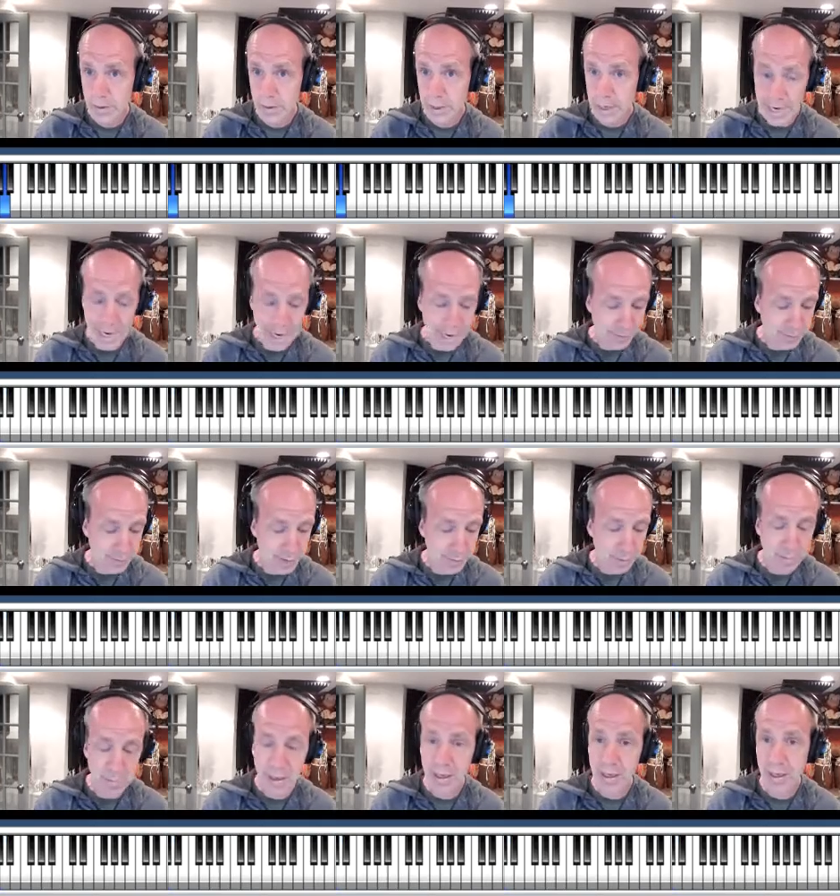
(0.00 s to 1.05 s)
half step
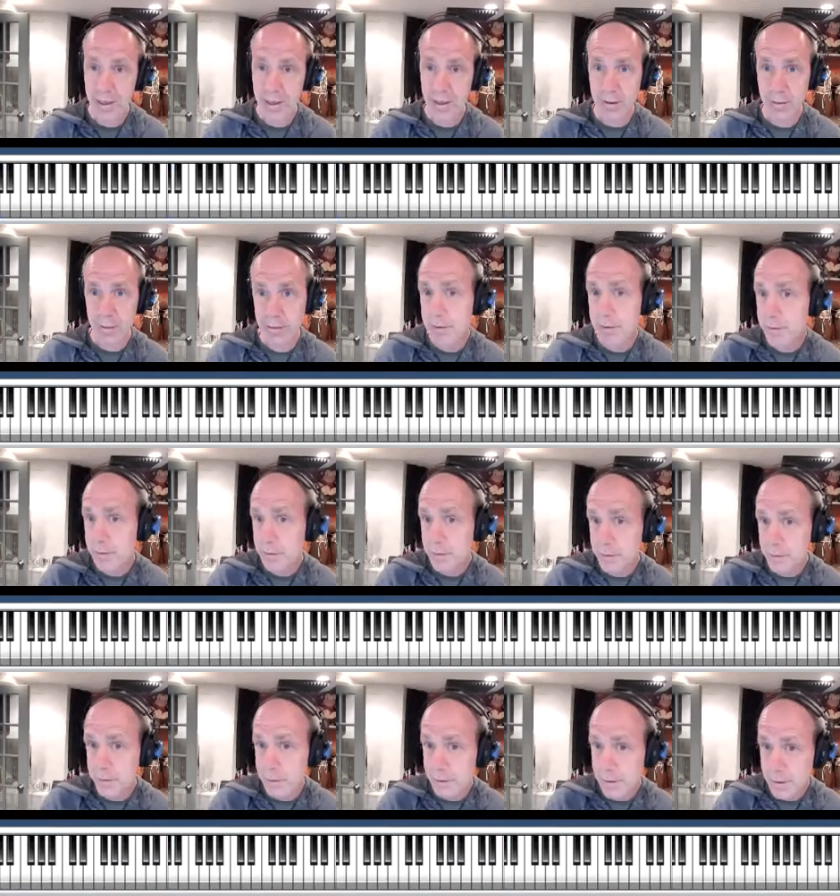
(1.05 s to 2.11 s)
above,
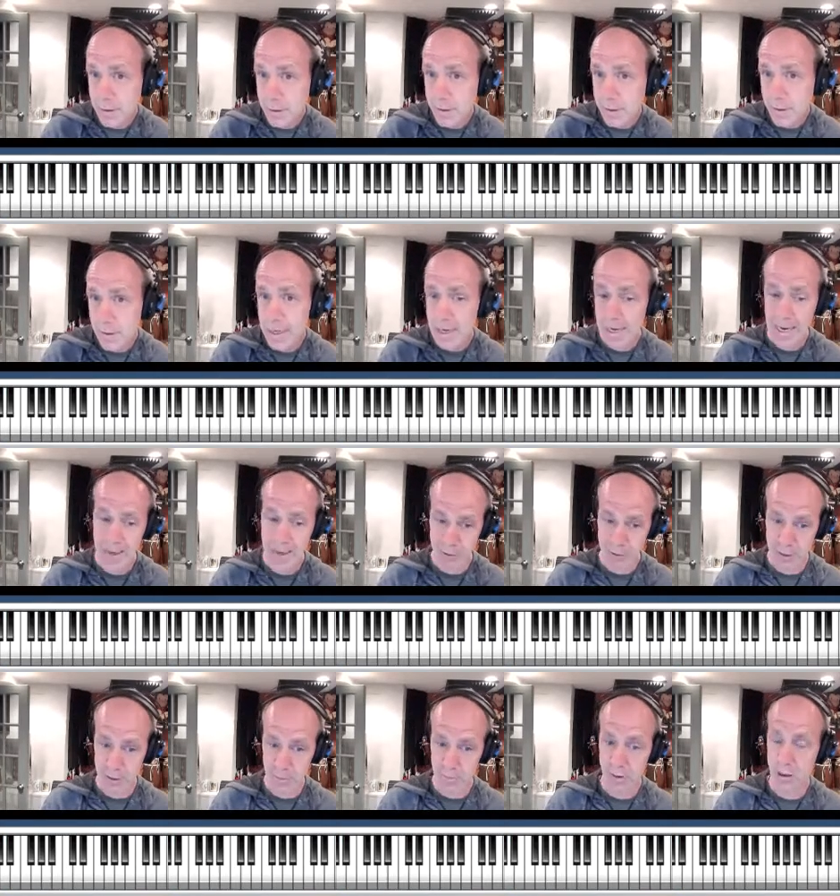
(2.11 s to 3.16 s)
half
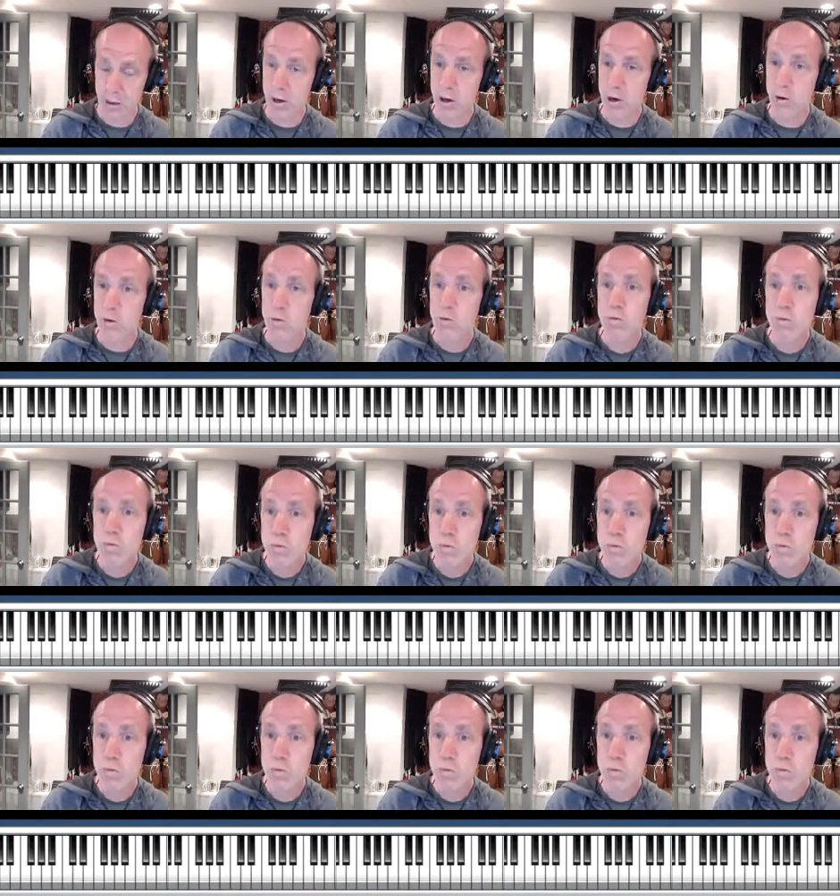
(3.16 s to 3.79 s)
step below.